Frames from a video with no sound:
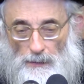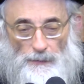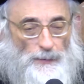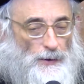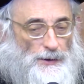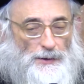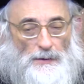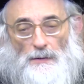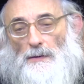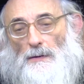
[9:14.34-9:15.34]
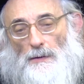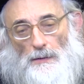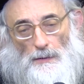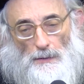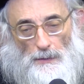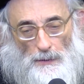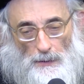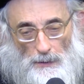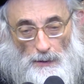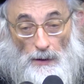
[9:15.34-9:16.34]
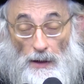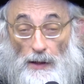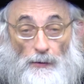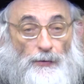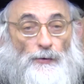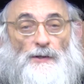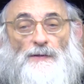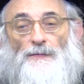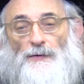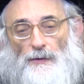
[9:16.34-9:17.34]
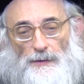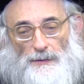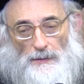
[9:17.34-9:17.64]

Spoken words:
Moshe had a thirst for Torah